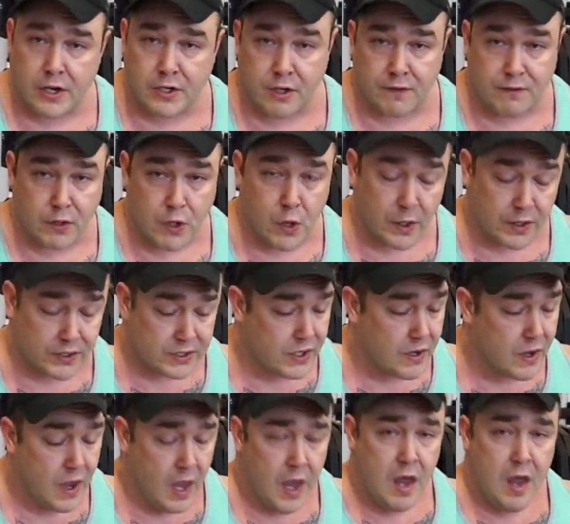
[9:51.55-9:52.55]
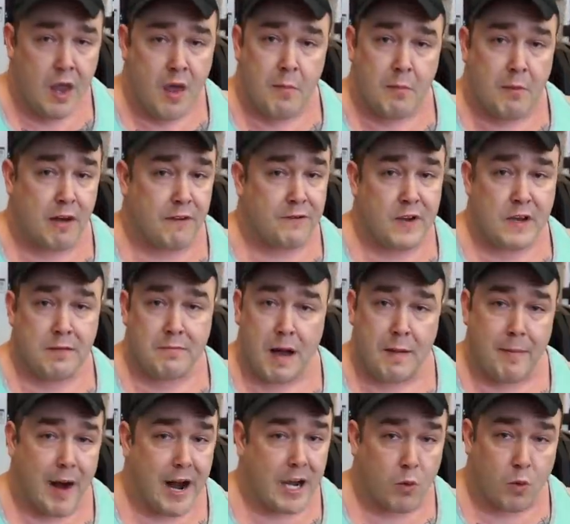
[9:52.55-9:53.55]
So if you notice, my feet and
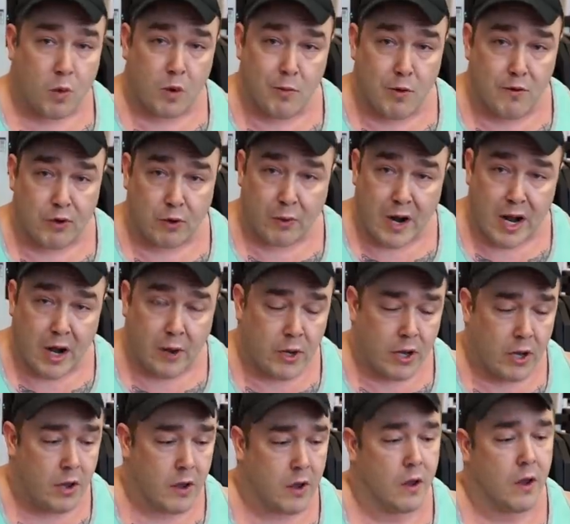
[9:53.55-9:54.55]
my body weren't moving around,